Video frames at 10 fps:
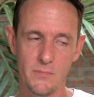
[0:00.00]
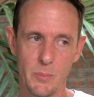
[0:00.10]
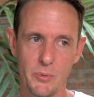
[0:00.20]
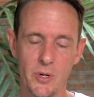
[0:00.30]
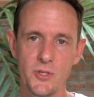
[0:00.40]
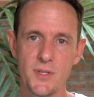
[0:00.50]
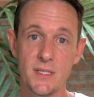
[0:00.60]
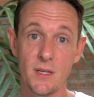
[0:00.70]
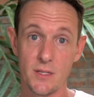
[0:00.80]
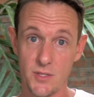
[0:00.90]
approach
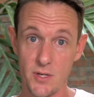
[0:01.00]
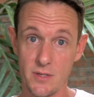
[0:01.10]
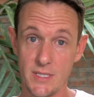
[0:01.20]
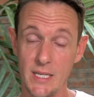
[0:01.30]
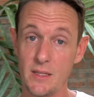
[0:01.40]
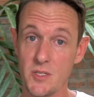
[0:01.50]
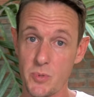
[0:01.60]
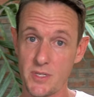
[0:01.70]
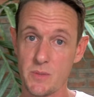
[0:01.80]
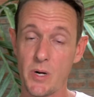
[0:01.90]
this uncertainty, this
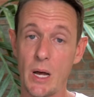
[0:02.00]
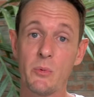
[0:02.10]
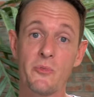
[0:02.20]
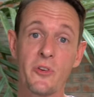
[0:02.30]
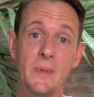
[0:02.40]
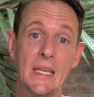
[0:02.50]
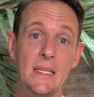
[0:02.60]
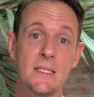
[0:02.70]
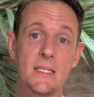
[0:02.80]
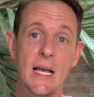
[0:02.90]
prison problem from the
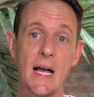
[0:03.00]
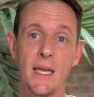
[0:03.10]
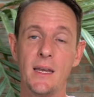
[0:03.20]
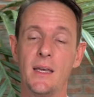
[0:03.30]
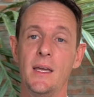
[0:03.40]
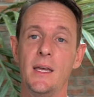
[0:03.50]
inside,